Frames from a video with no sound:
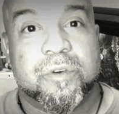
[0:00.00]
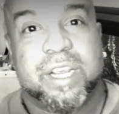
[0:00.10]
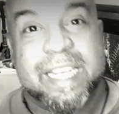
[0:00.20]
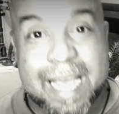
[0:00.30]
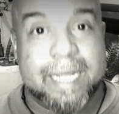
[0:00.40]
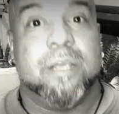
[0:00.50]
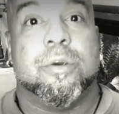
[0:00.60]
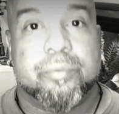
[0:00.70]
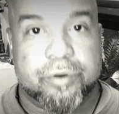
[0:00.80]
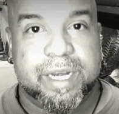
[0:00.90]
over getting
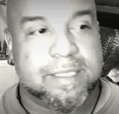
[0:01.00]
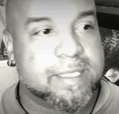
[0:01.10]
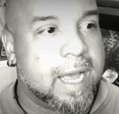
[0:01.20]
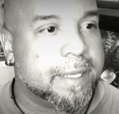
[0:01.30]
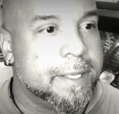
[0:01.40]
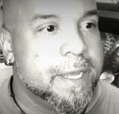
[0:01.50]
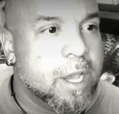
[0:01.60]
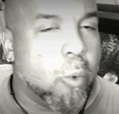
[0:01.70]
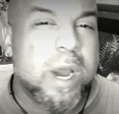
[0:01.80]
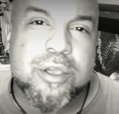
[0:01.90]
your breeding stock.
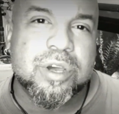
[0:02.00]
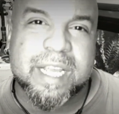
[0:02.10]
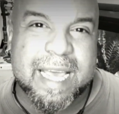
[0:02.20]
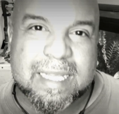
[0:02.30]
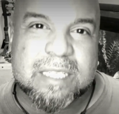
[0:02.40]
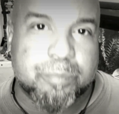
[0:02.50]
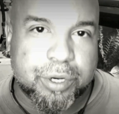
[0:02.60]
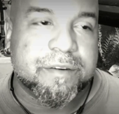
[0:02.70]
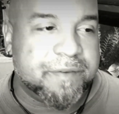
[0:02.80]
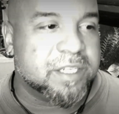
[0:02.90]
Where are you going to get these
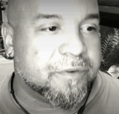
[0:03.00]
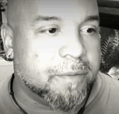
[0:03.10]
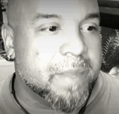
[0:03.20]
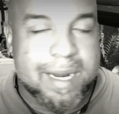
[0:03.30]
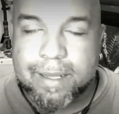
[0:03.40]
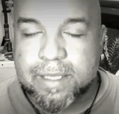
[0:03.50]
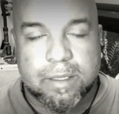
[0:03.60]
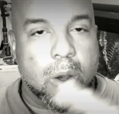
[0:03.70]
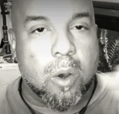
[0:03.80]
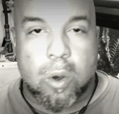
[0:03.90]
breeder fish from? Now,
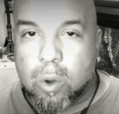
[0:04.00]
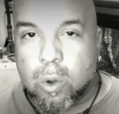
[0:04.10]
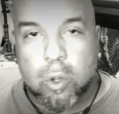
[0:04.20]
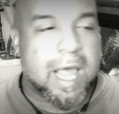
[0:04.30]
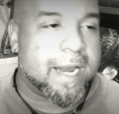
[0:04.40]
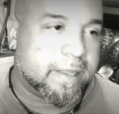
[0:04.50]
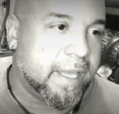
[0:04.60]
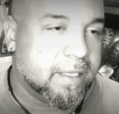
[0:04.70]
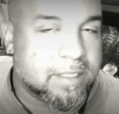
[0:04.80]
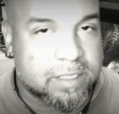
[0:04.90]
there's a whole lot of
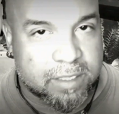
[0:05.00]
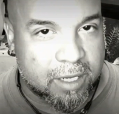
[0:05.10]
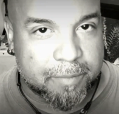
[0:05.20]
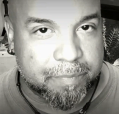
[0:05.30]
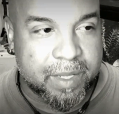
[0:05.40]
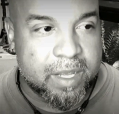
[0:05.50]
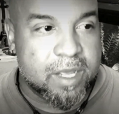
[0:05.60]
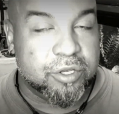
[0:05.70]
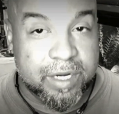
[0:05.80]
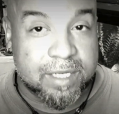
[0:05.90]
things
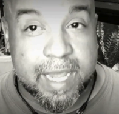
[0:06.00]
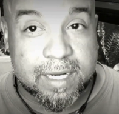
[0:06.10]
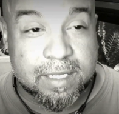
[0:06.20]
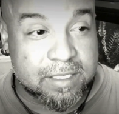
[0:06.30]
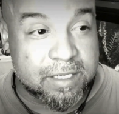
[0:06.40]
you need to take into